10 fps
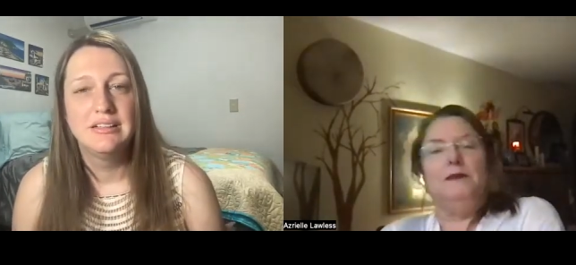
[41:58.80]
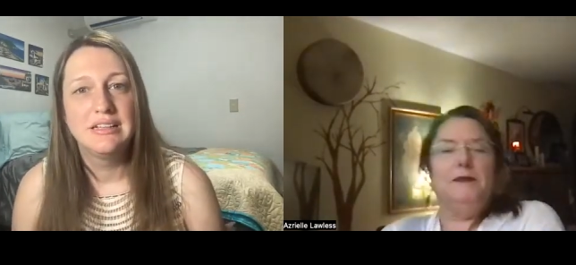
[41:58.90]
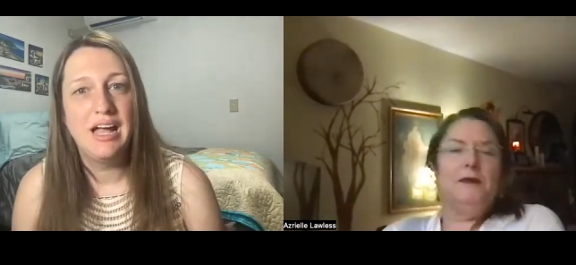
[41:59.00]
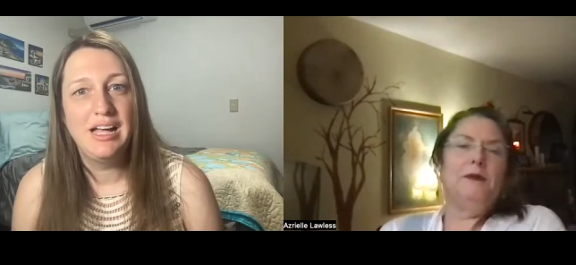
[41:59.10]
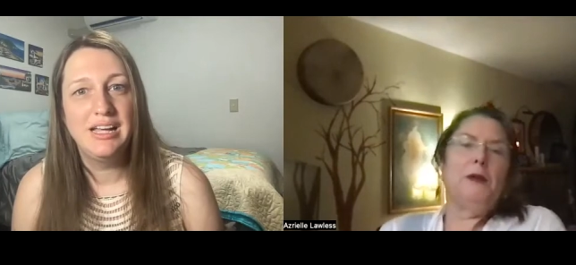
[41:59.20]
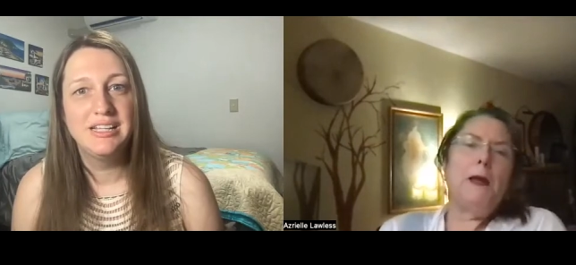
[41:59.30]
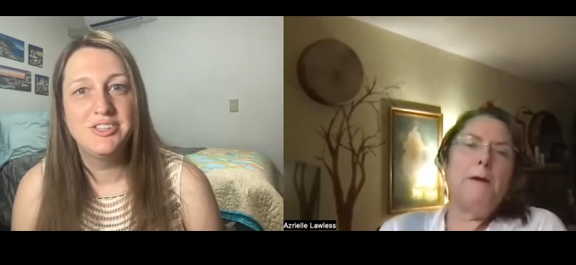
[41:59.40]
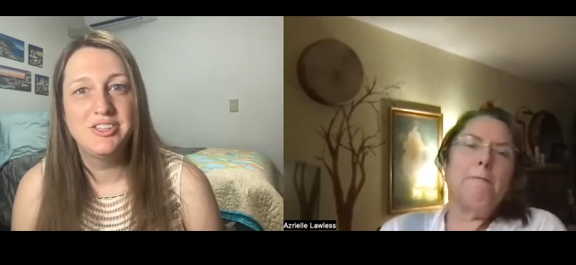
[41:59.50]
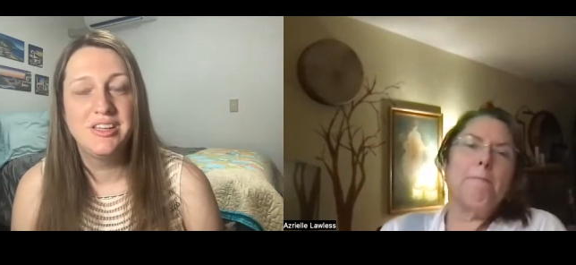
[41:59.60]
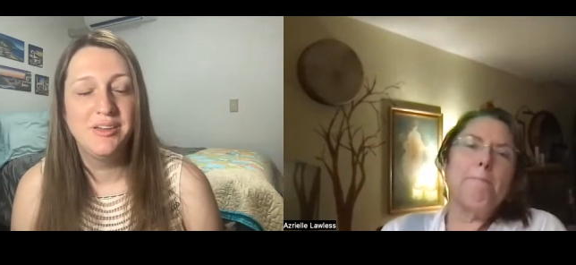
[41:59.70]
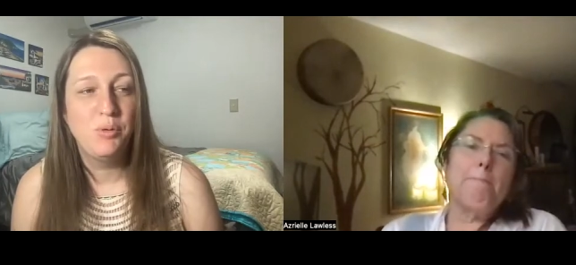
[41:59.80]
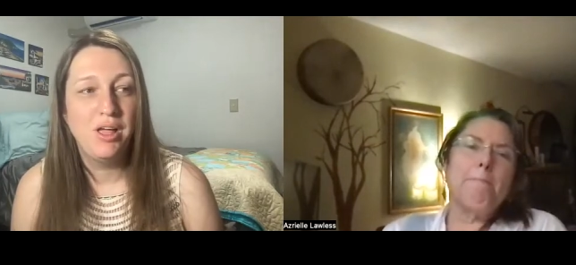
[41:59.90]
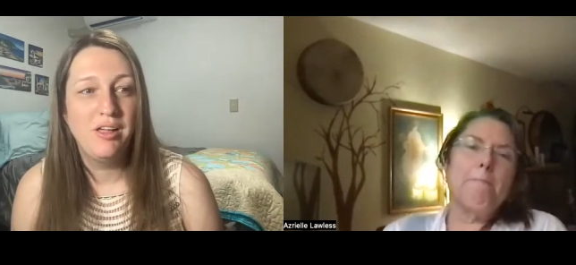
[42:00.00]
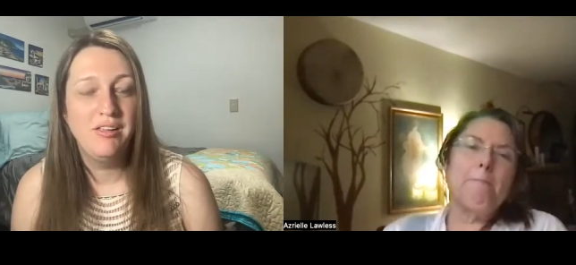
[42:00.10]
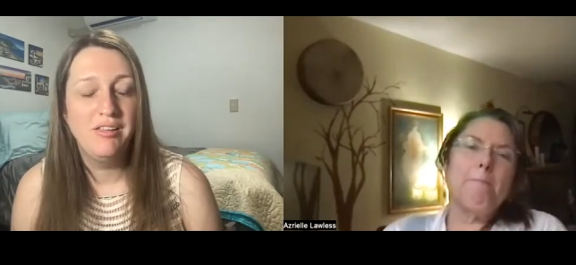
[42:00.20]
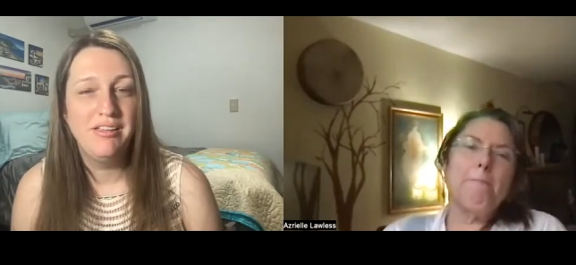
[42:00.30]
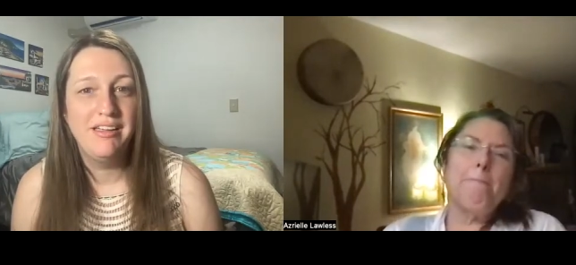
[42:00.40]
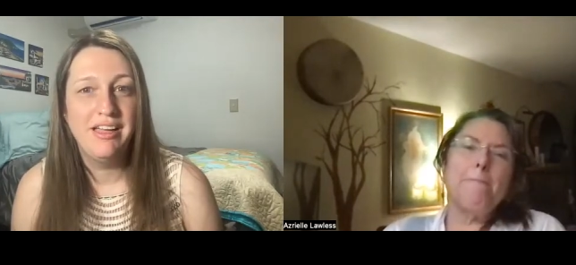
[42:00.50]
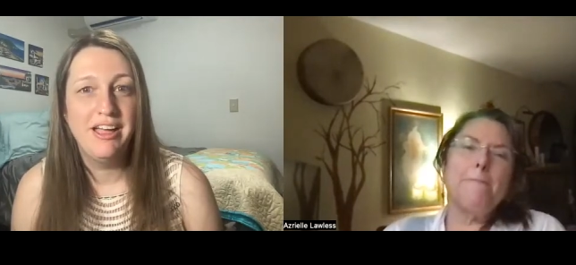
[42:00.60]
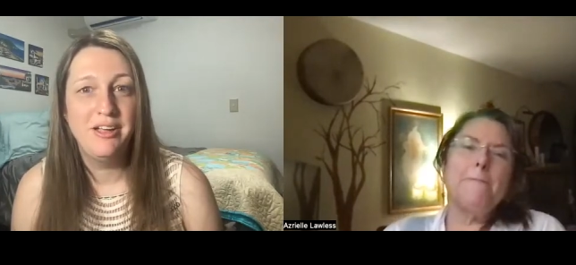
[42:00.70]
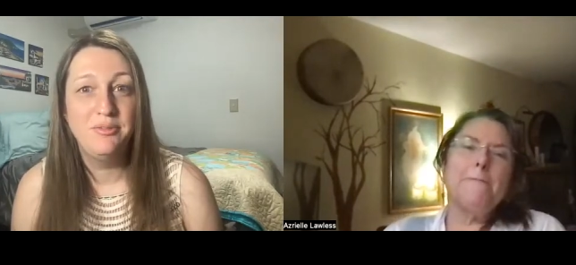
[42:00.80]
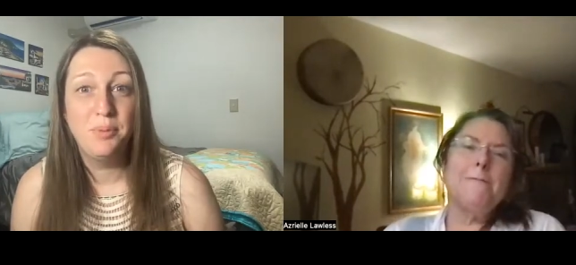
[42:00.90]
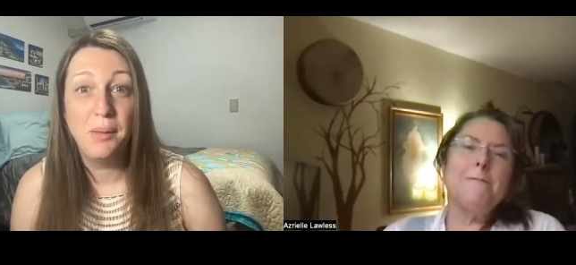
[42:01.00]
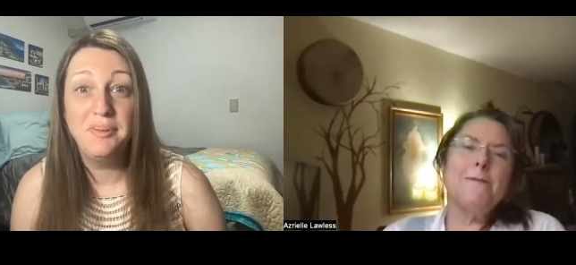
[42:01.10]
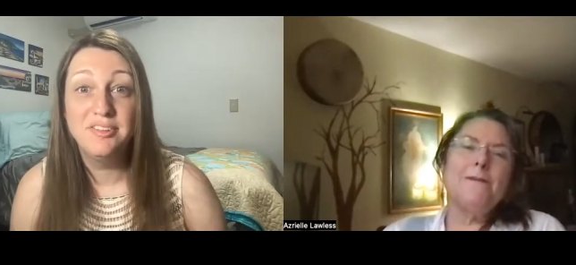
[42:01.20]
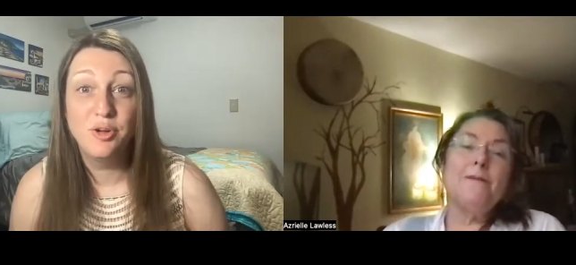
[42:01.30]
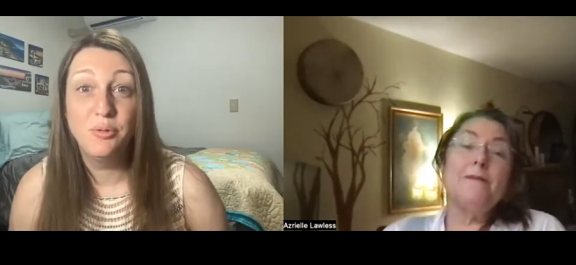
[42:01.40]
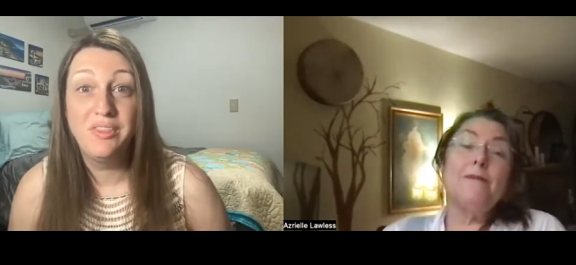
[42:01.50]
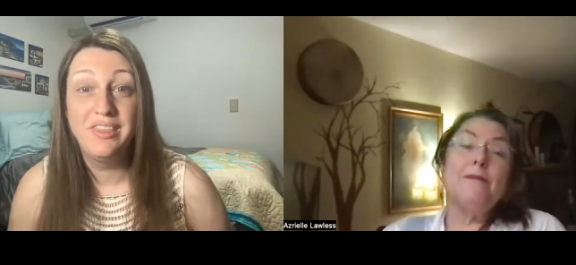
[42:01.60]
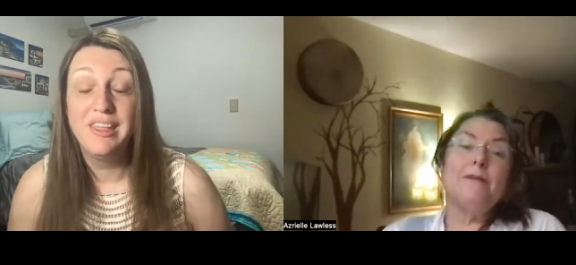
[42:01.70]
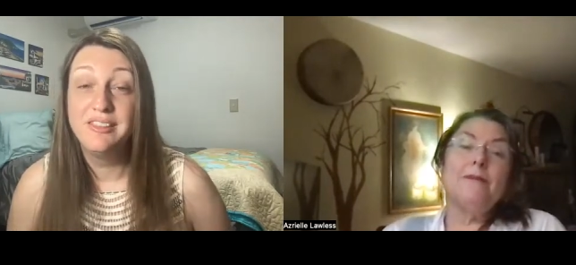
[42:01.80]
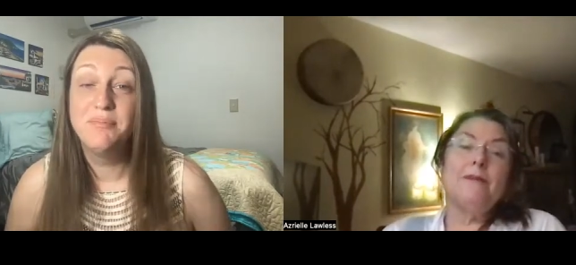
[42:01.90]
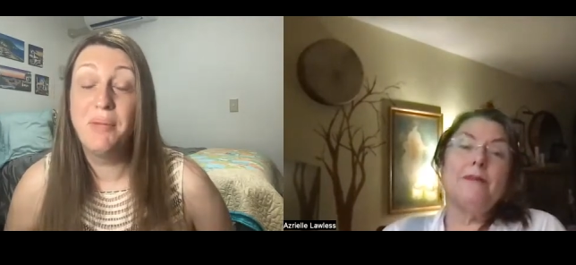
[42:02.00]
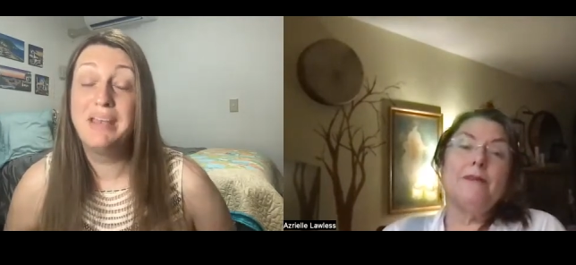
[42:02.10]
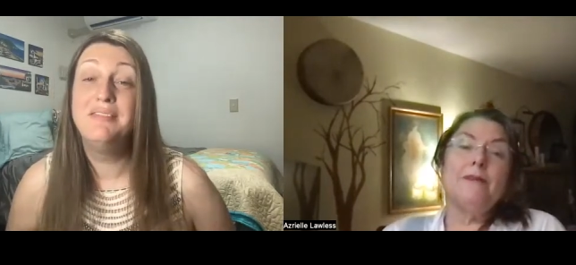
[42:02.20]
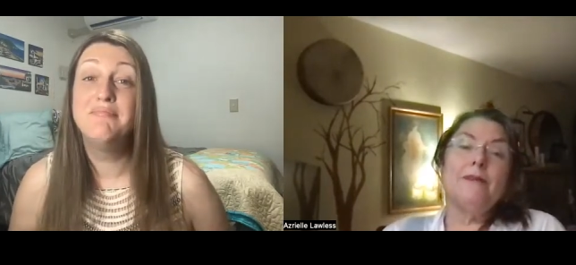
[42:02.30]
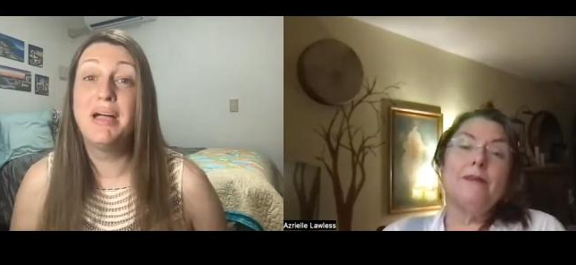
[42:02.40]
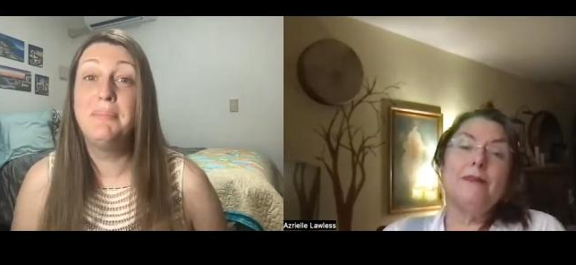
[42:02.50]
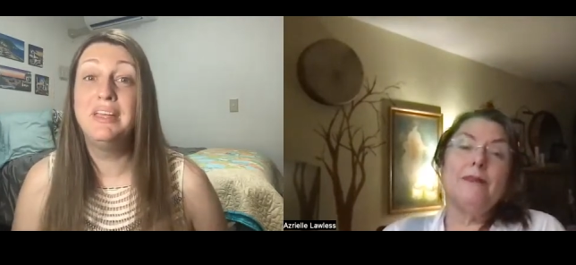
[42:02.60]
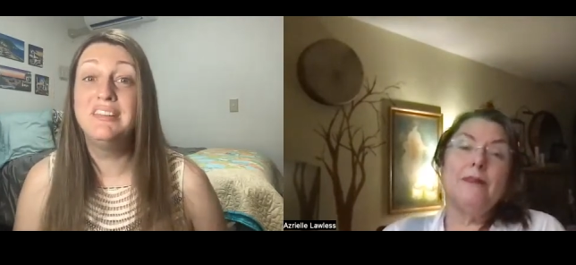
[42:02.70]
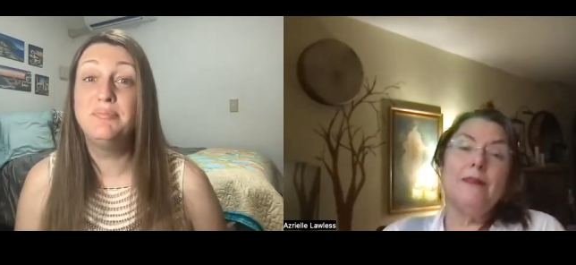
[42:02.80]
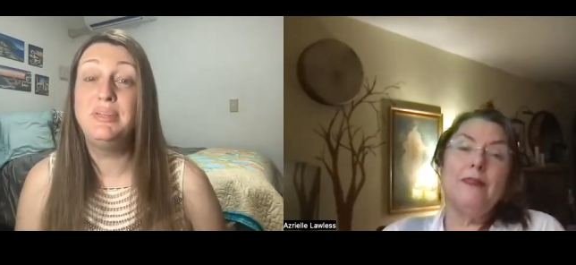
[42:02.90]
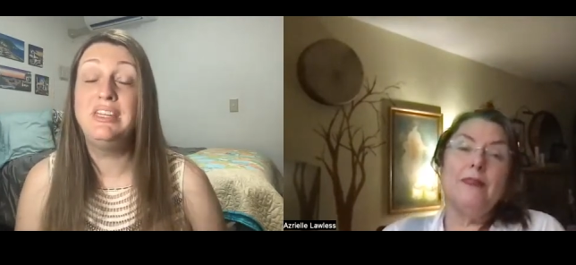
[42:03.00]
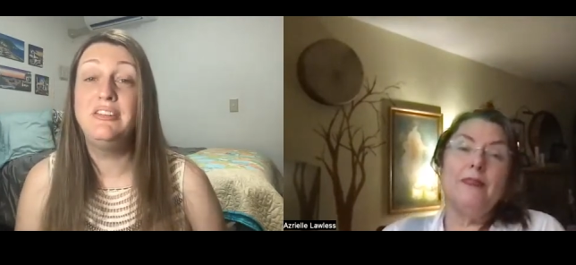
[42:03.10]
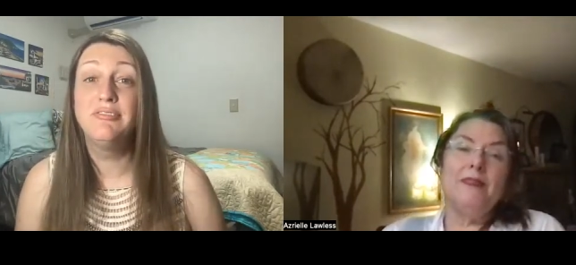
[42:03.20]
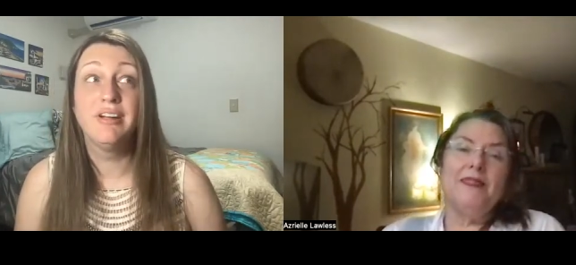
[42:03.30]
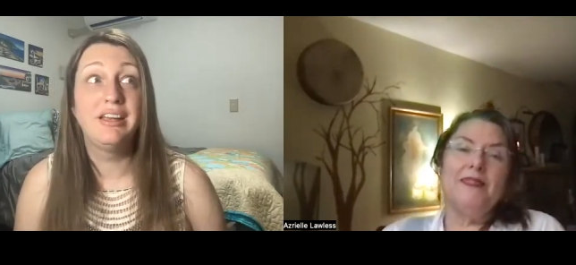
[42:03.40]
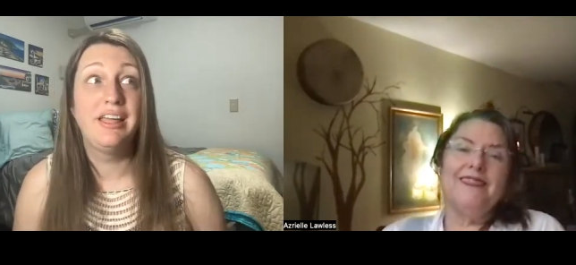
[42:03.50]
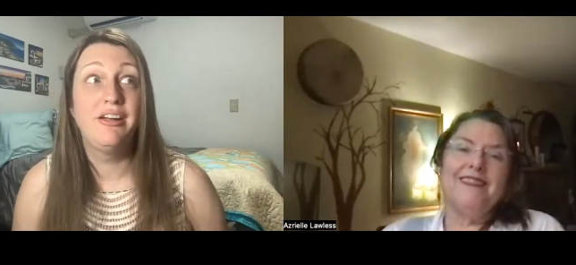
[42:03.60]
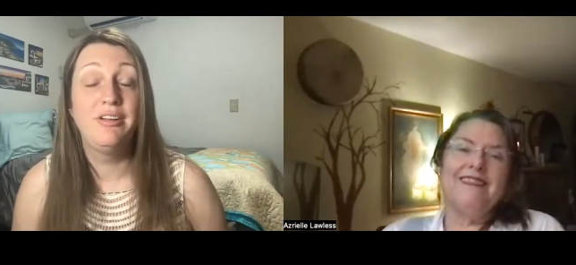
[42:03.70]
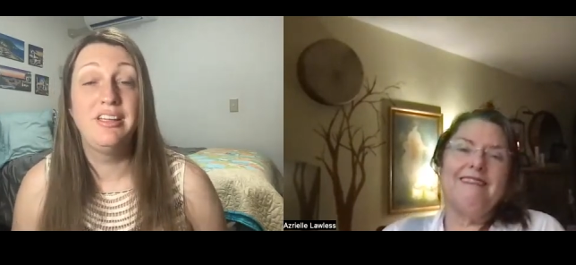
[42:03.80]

Speaker 1: gosh. Well, I'd probably start with my my biggest peeve right now